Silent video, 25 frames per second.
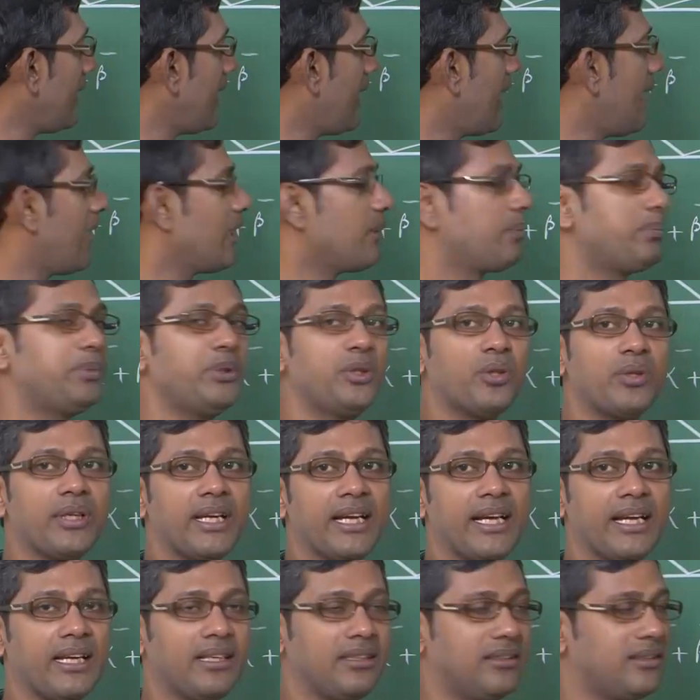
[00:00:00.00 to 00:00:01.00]
at pure
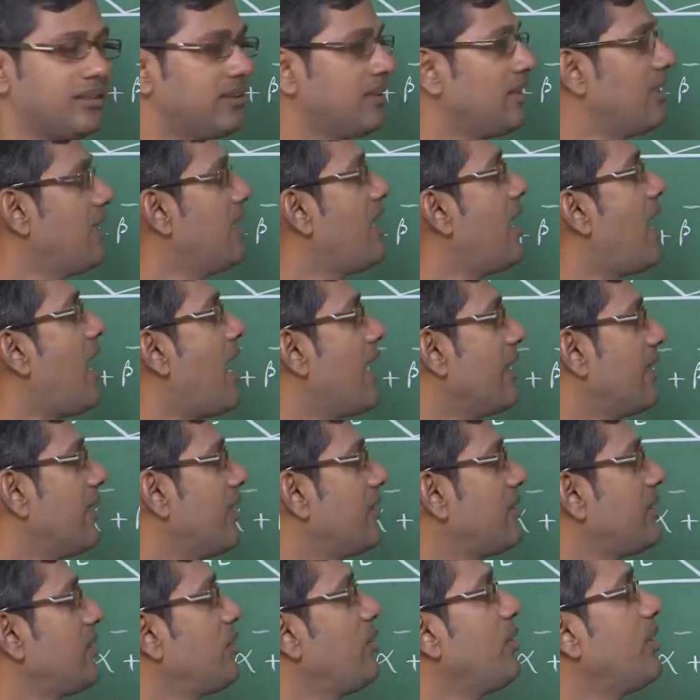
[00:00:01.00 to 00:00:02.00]
A end,
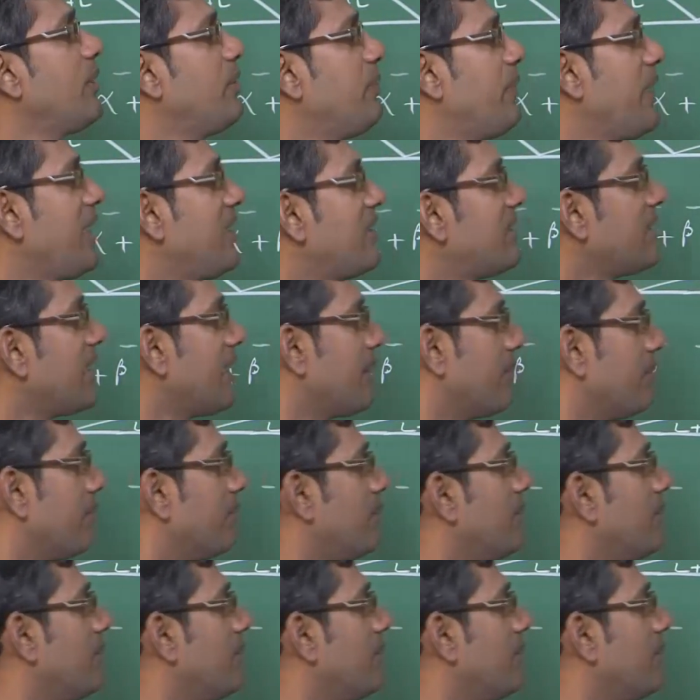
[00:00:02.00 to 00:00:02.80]
others it will remain same.